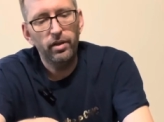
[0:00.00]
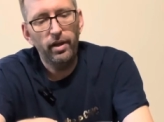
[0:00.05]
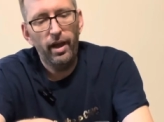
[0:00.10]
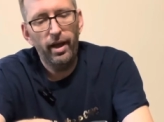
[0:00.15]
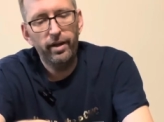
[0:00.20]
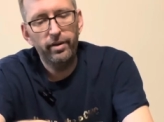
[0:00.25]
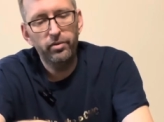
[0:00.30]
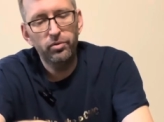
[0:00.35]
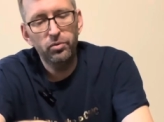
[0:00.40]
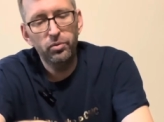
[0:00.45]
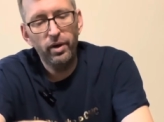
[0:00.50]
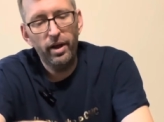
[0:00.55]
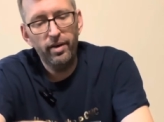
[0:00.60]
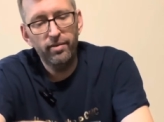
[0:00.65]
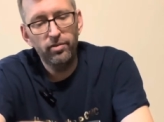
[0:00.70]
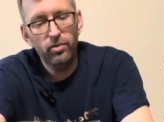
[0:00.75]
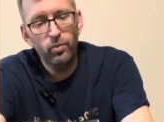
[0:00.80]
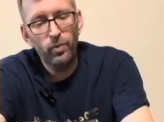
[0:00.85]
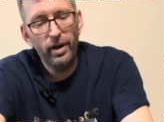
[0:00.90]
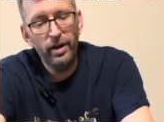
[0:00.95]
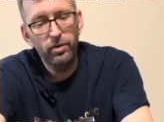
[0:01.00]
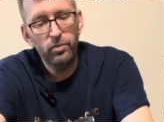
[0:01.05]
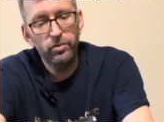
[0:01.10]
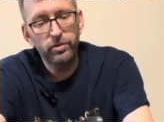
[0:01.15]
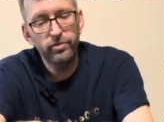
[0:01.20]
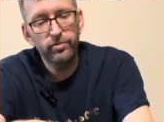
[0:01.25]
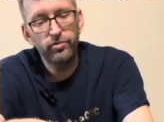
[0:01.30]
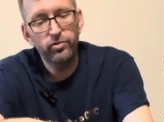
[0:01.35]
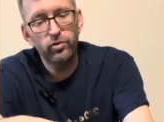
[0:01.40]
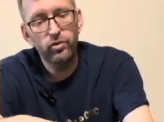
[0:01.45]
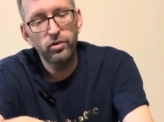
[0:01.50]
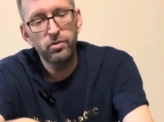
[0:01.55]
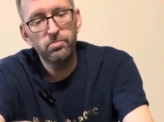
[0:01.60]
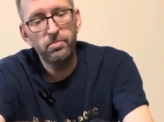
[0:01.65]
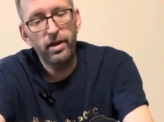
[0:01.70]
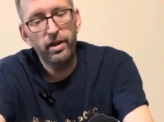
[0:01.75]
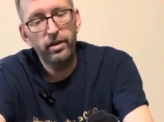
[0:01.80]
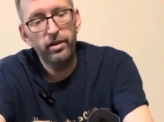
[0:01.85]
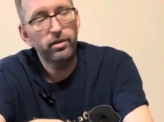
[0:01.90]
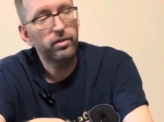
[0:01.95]
I do have a white one for
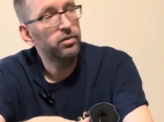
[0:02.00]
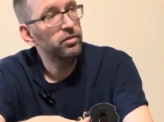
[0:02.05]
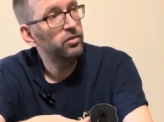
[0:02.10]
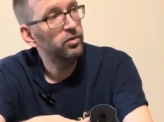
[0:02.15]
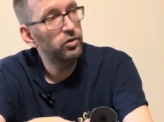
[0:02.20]
my